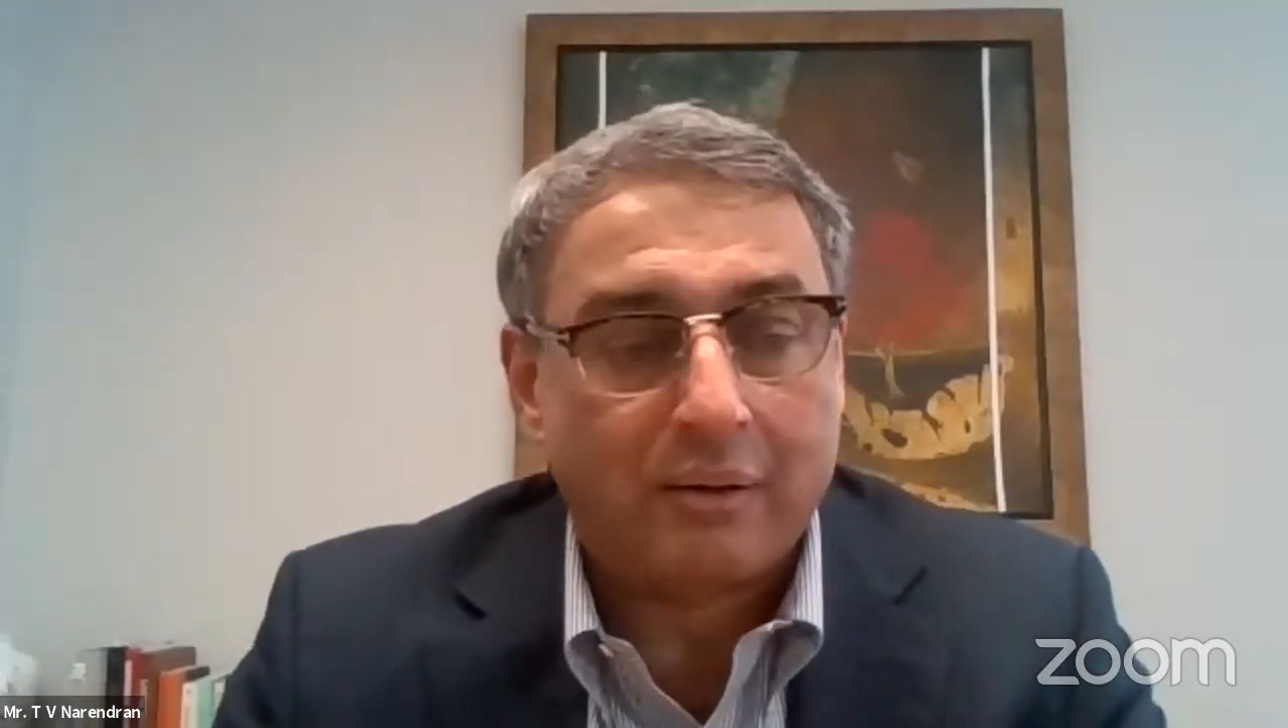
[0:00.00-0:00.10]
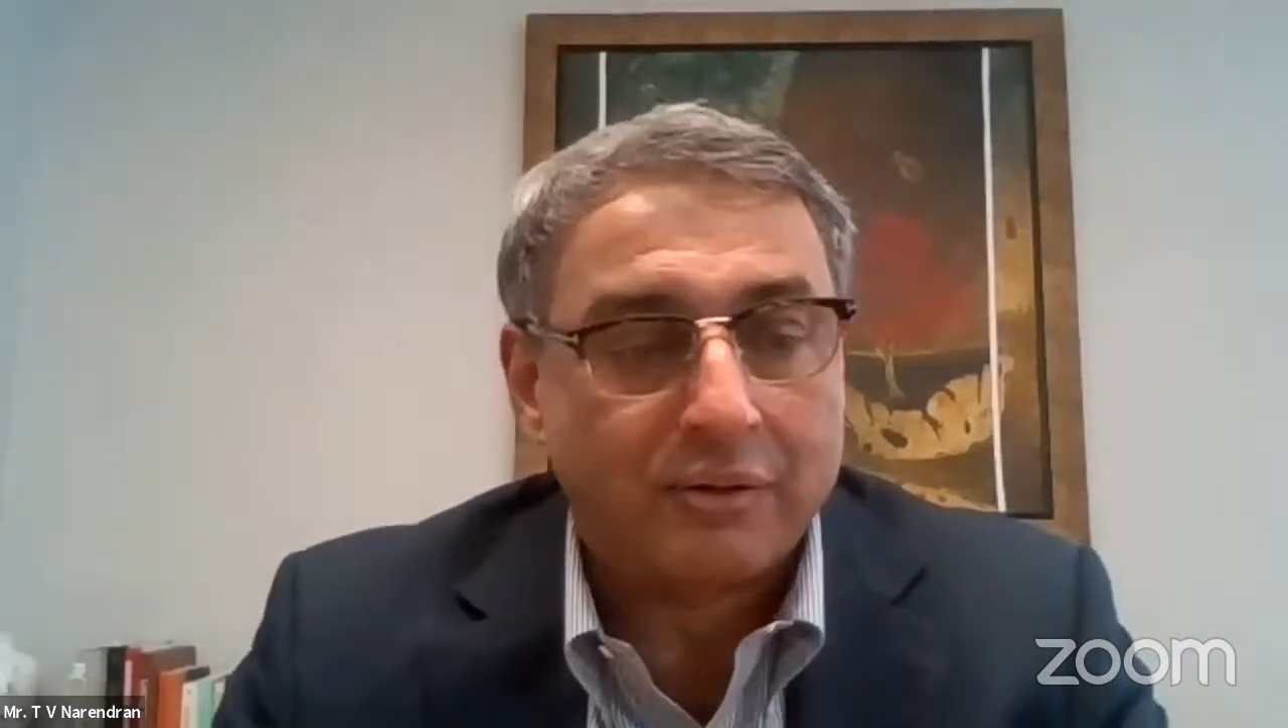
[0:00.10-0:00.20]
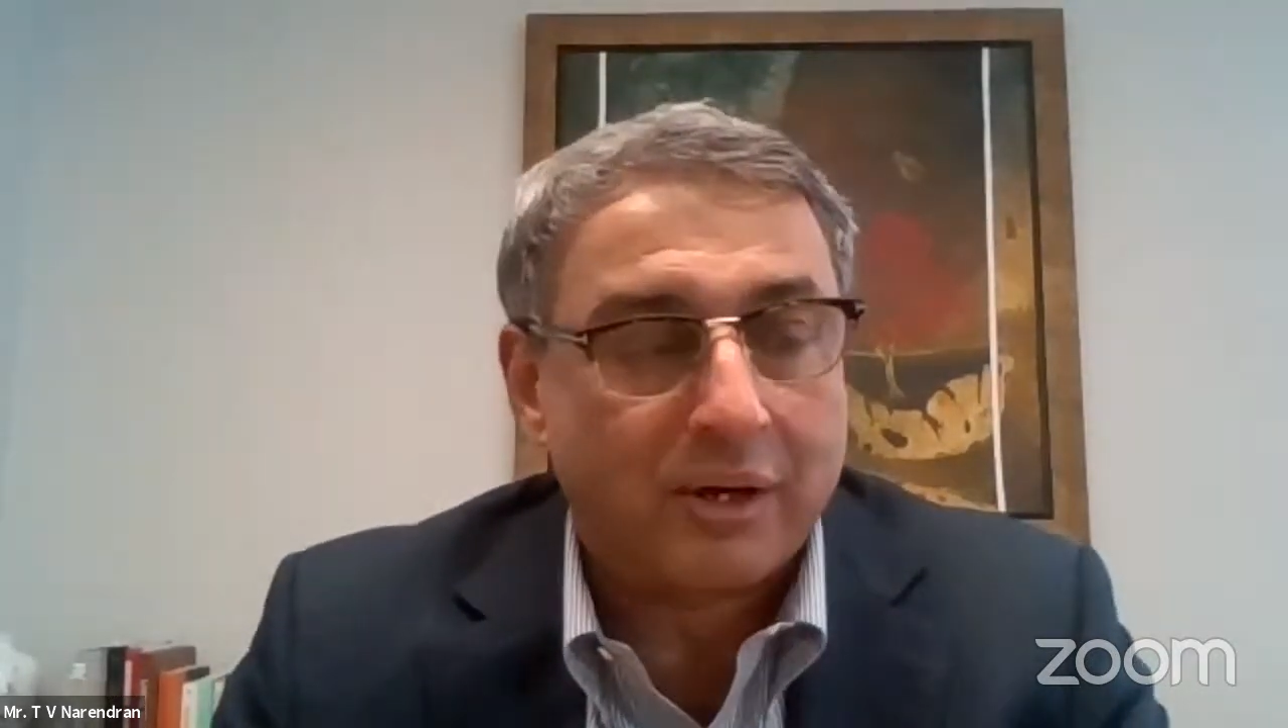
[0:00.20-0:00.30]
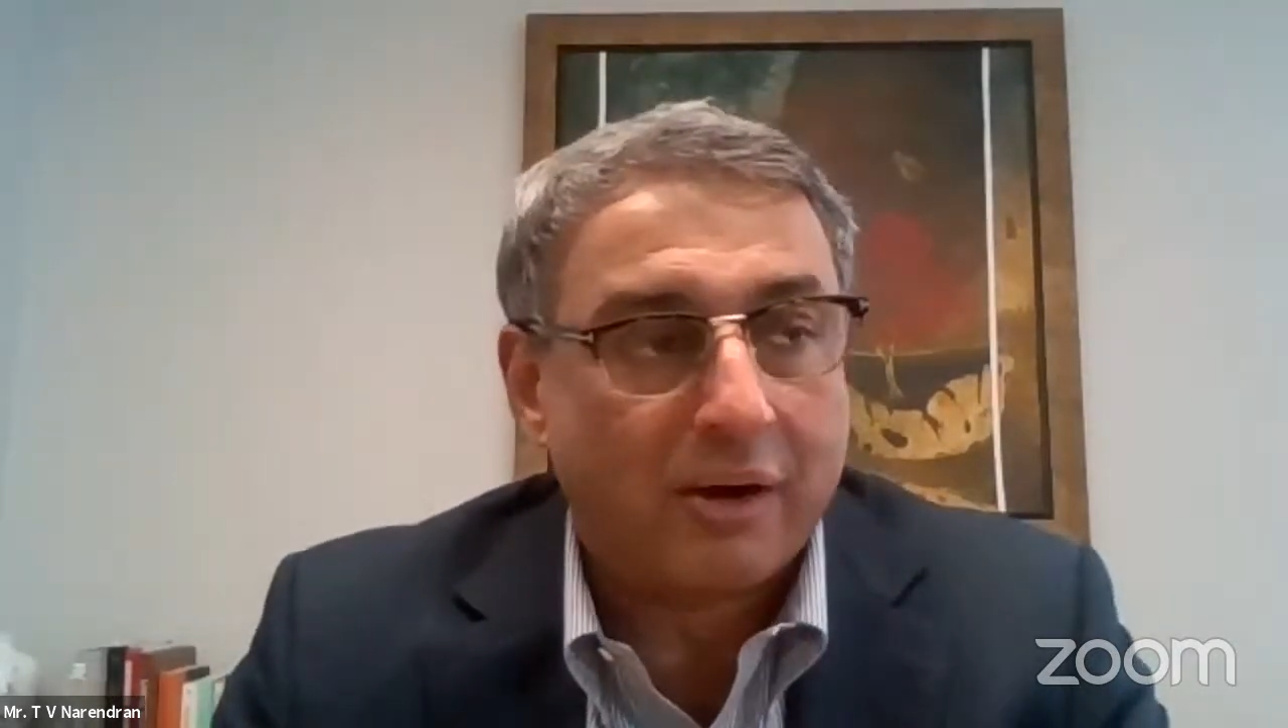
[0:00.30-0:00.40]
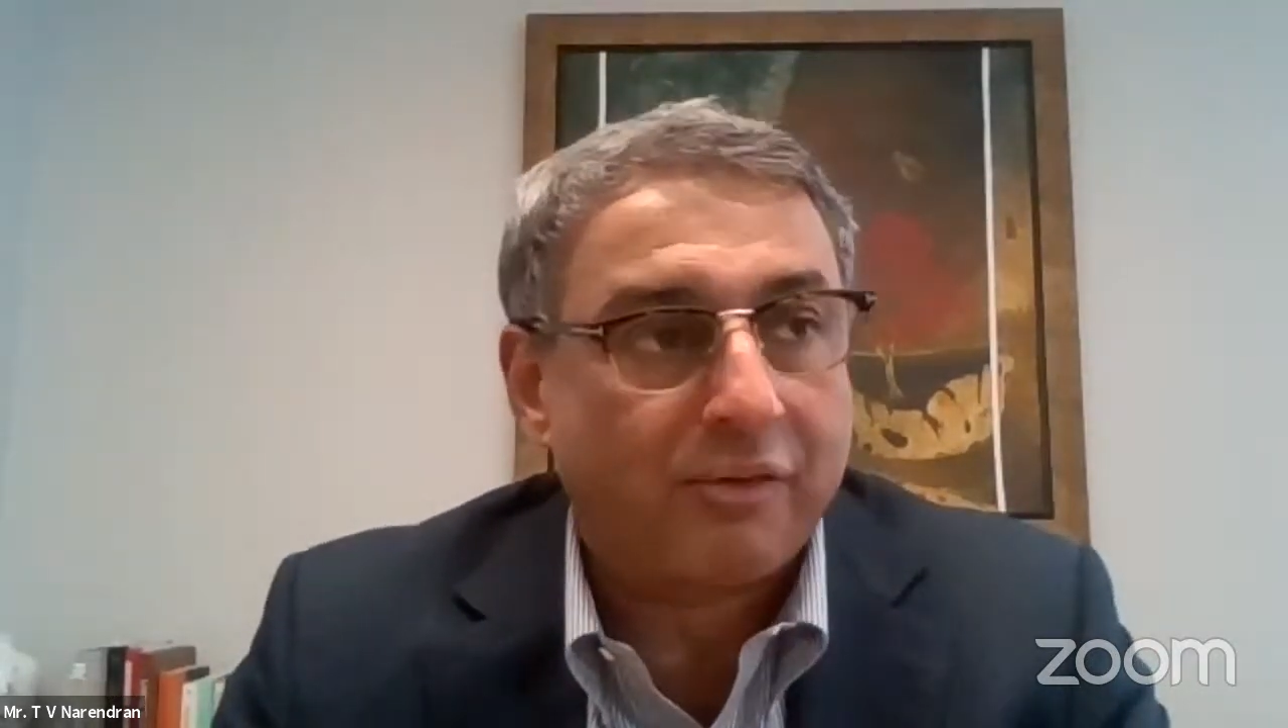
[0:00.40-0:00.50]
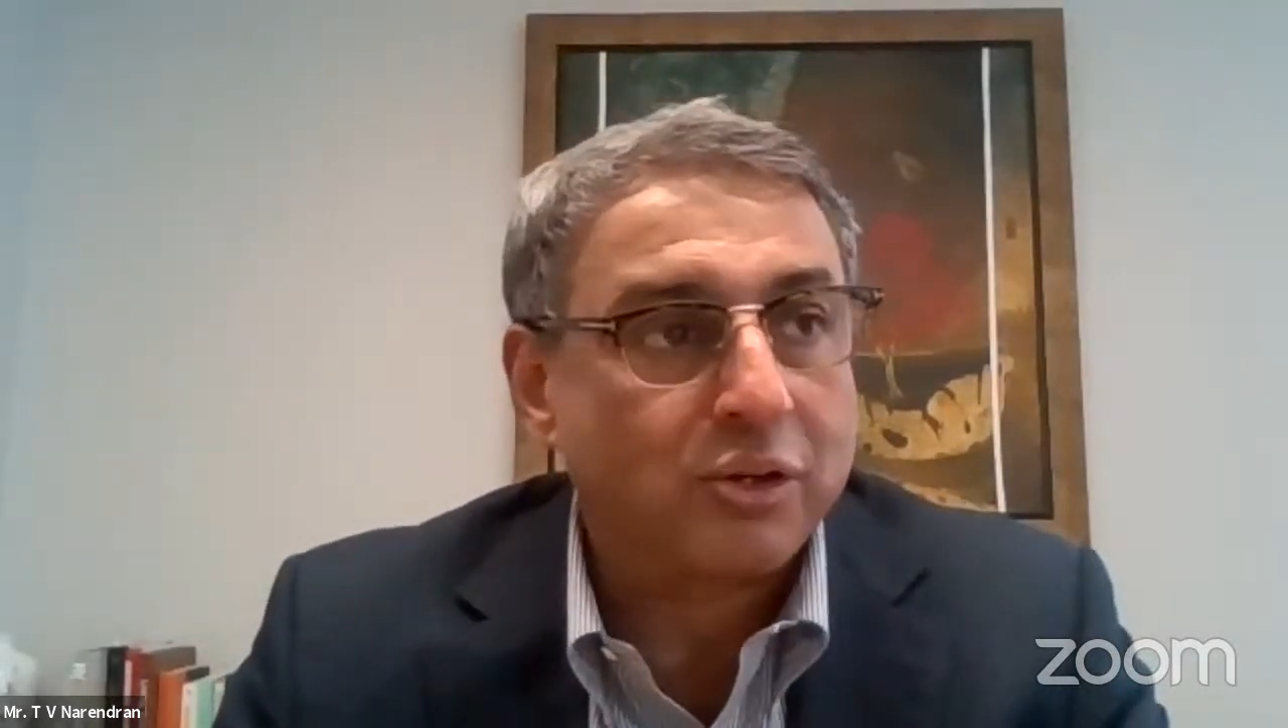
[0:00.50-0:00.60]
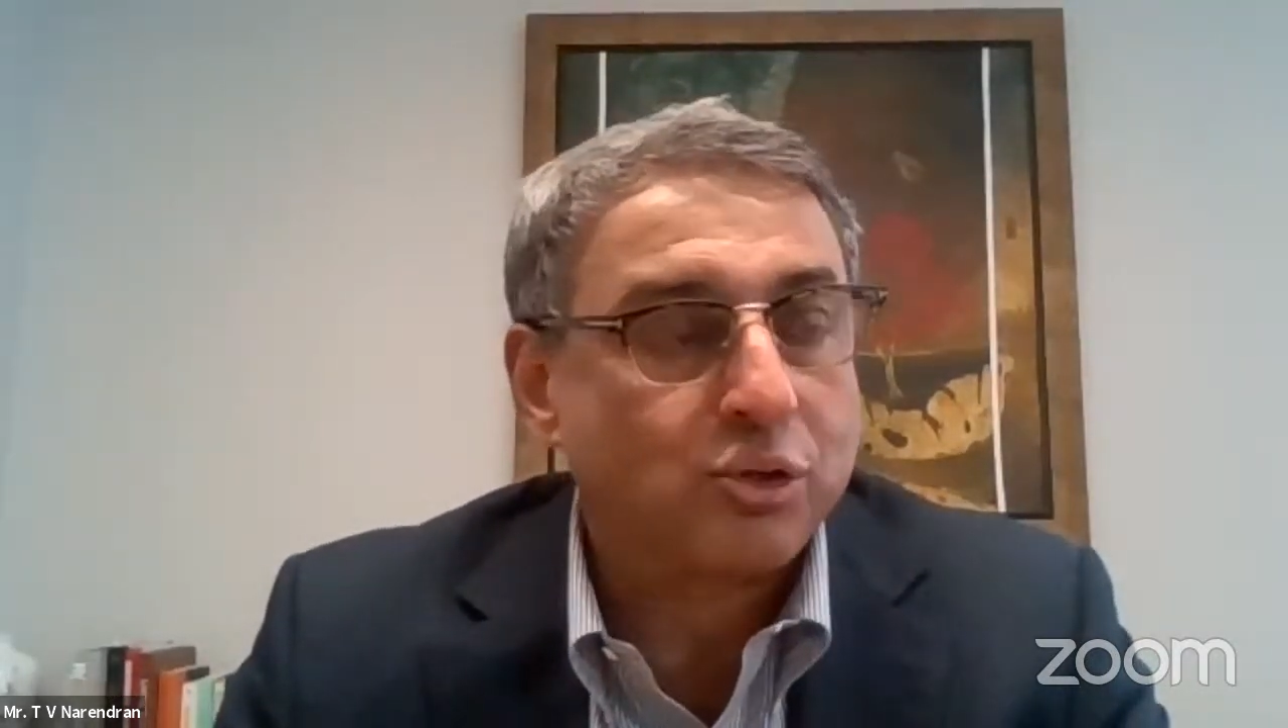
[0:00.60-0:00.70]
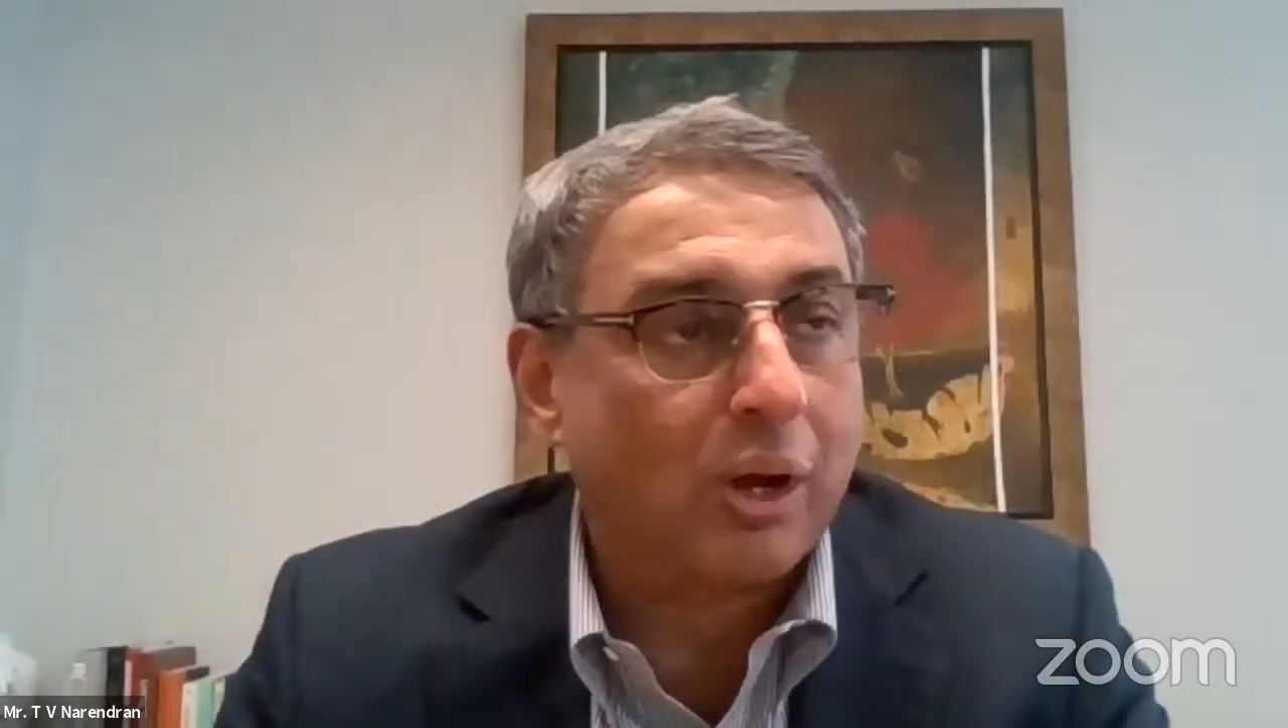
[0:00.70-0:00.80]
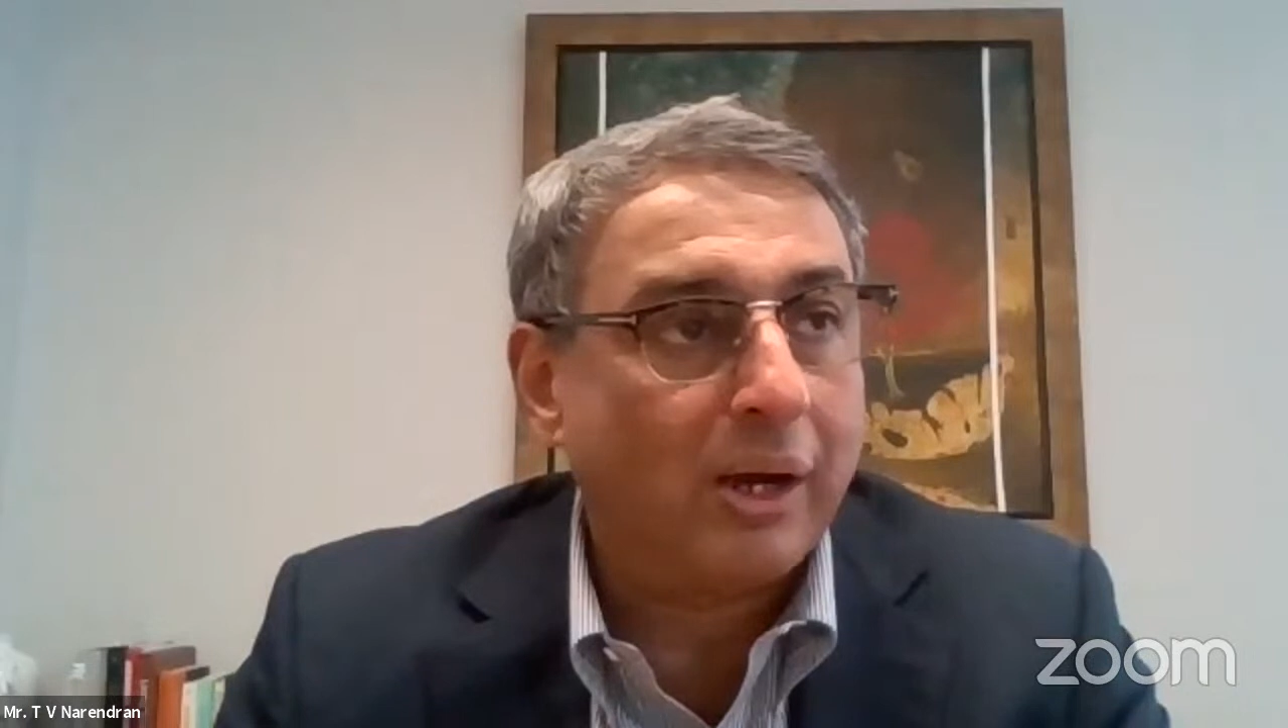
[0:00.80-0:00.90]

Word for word: there was a reference to